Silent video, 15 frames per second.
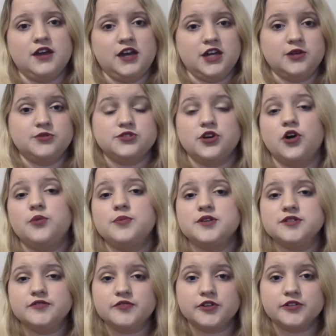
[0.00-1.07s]
and it was
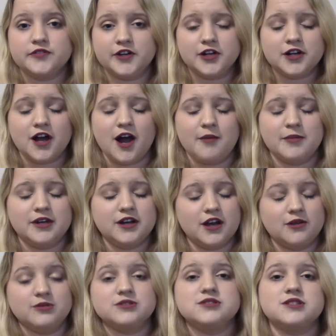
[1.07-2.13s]
open for fair comment,
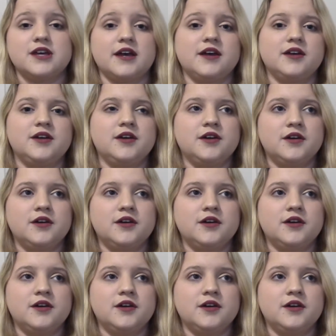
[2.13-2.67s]
I will say,